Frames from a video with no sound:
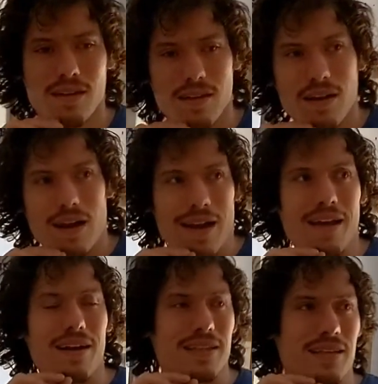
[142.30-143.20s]
I
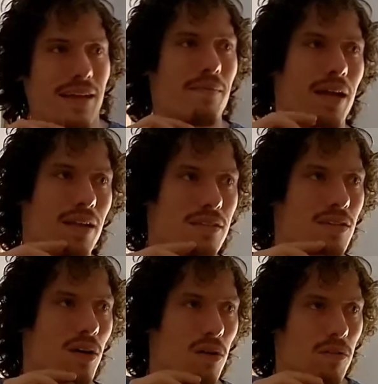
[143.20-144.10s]
think like 10 minutes
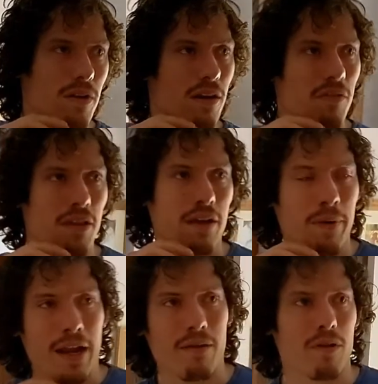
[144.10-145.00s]
total, really, if you think
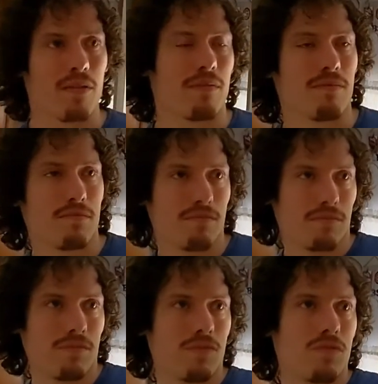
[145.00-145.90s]
about it, with
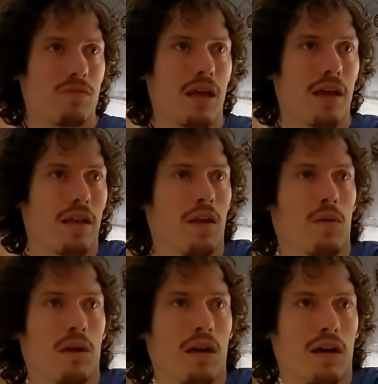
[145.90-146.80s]
taking the other
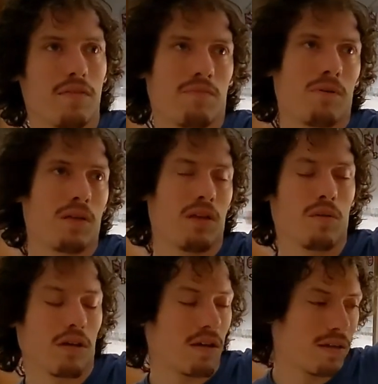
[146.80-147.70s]
one off, putting the other
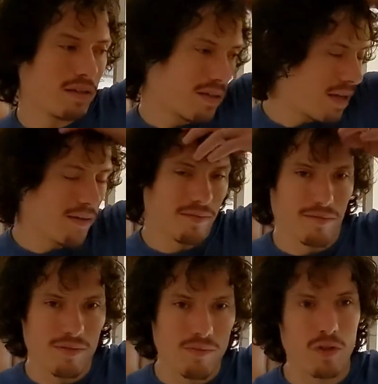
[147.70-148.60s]
one on.
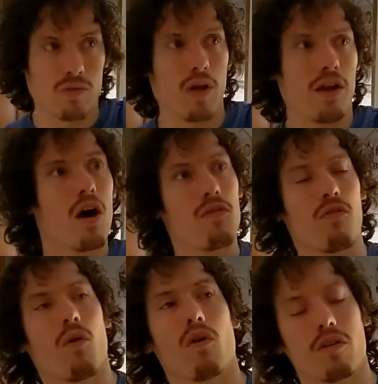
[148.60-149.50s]
Between all
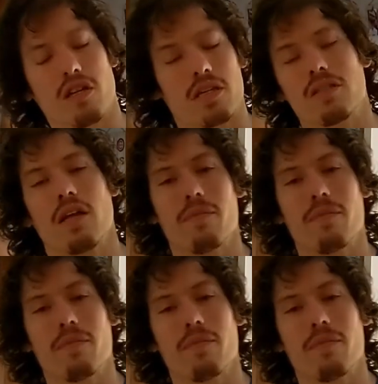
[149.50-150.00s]
4, it took us 10